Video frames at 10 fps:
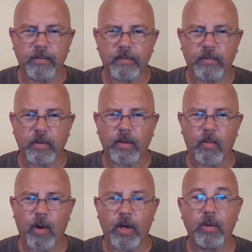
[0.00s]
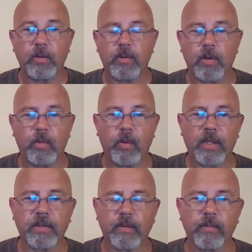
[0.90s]
for someone who
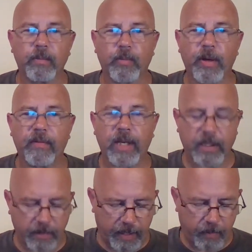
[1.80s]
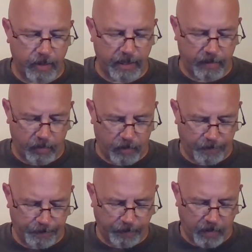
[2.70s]
wasn't previously a believer.
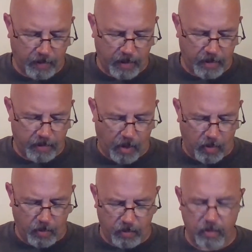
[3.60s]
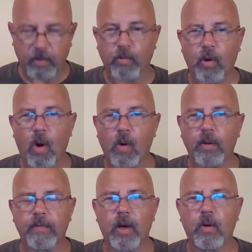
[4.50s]
So the
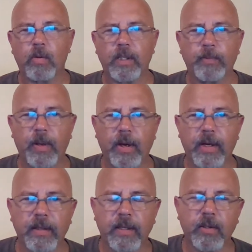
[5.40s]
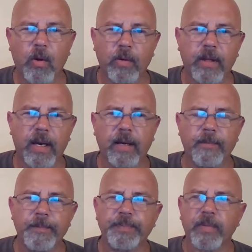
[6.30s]
role of the Holy Spirit in this whole
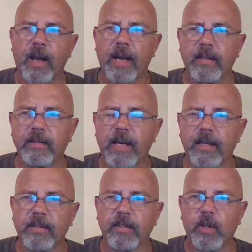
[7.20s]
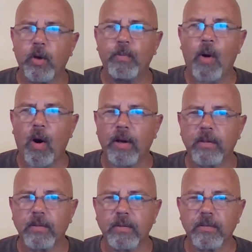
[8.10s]
thing is a two-part
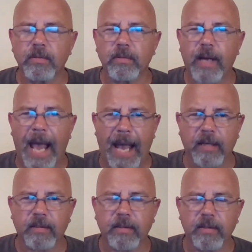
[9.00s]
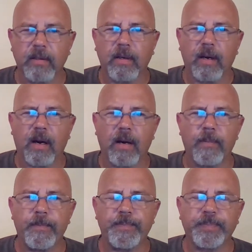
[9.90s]
act.
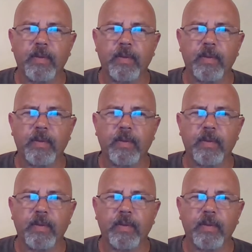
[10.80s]
The